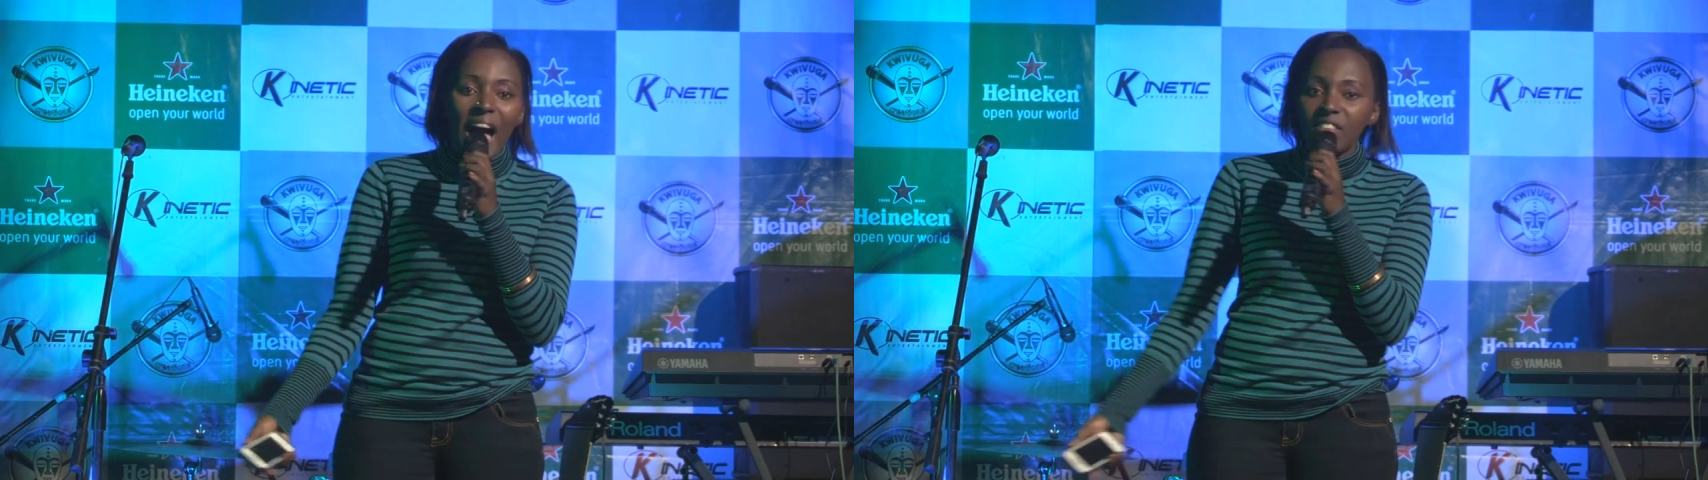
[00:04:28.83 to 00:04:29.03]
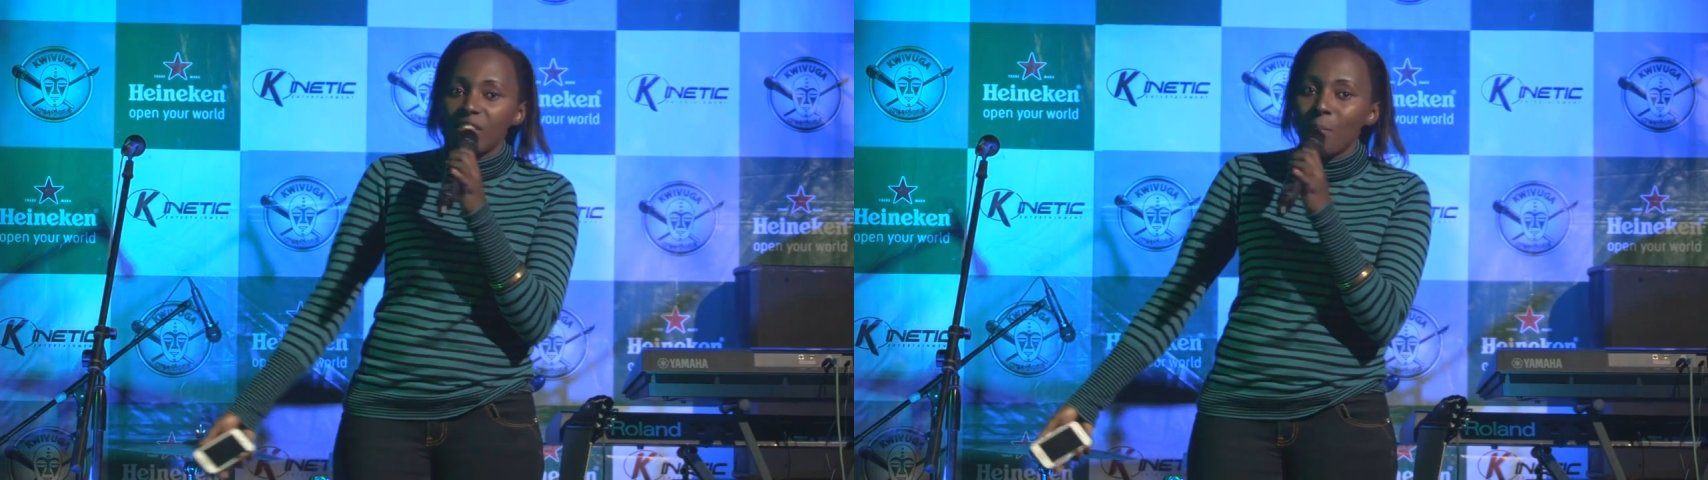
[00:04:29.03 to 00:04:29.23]

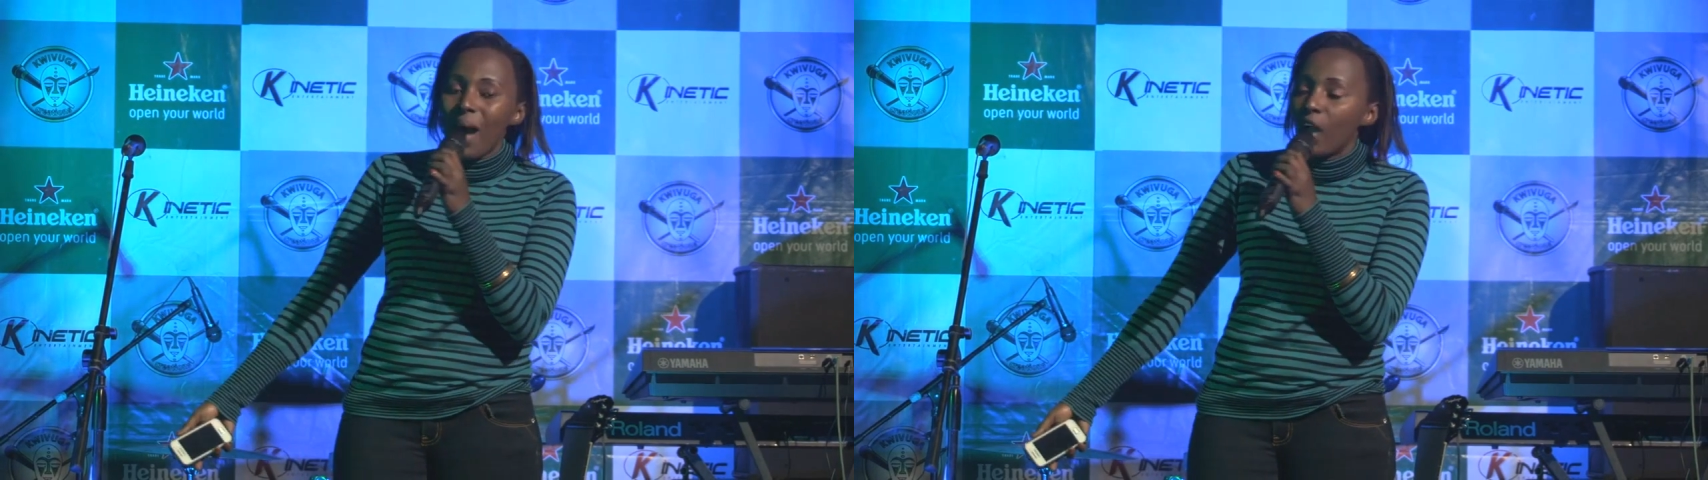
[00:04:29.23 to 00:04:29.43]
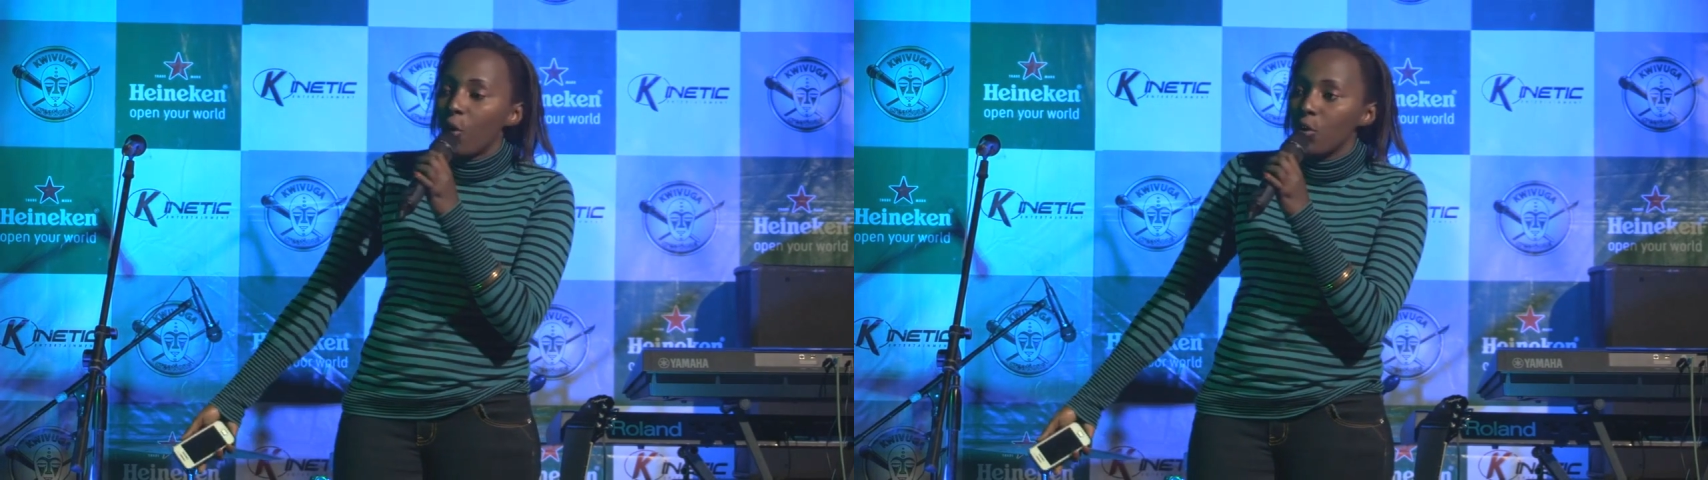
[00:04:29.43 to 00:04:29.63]
act in
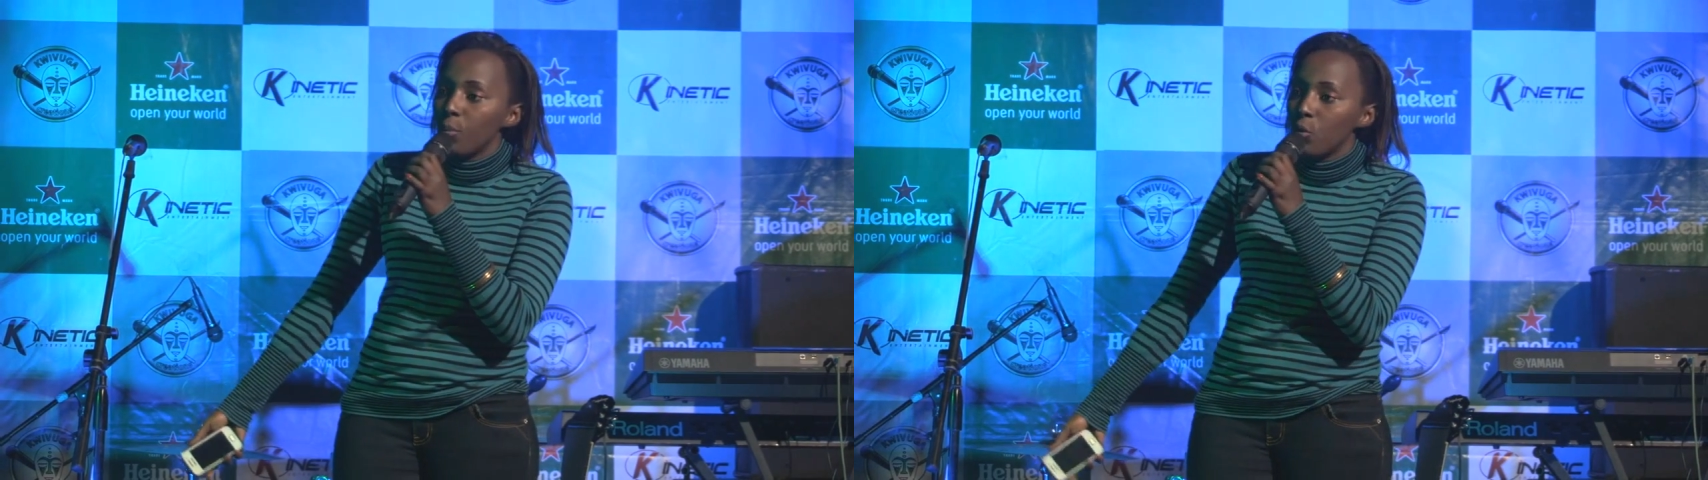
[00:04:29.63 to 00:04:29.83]
my own